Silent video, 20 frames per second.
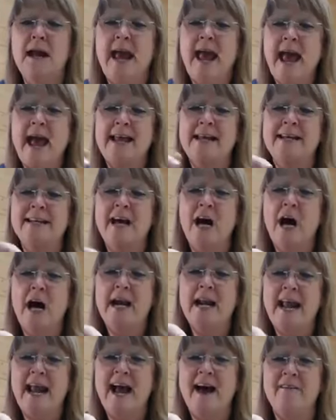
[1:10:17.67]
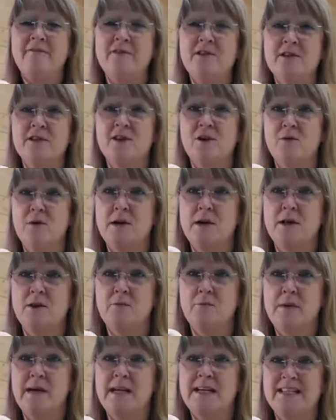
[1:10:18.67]
and not have to sew another
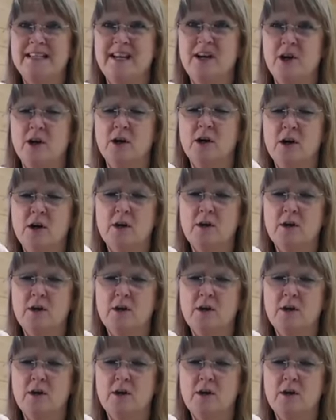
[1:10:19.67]
piece here.